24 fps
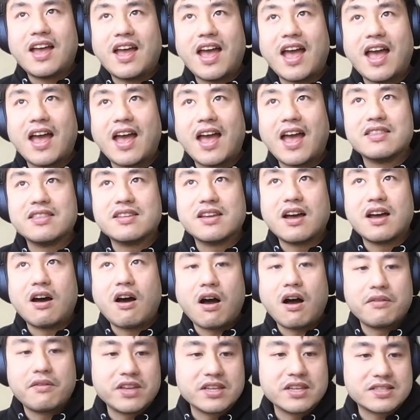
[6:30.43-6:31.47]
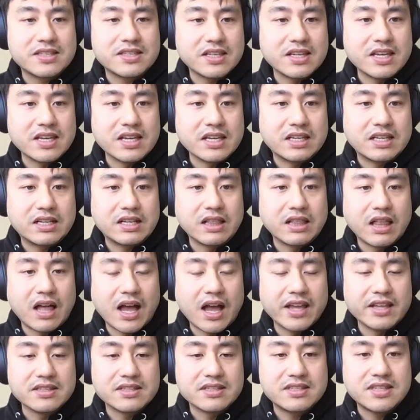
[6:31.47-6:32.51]
And obviously,
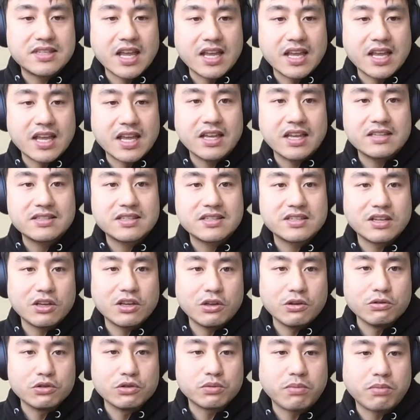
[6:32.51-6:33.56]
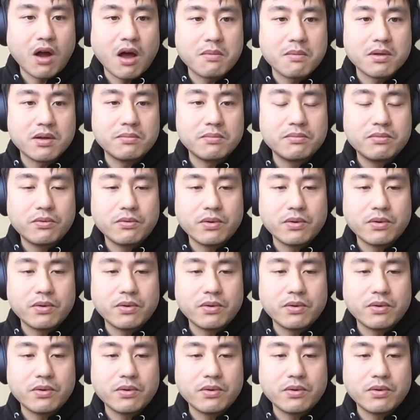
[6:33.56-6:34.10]
client stickiness is a huge problem.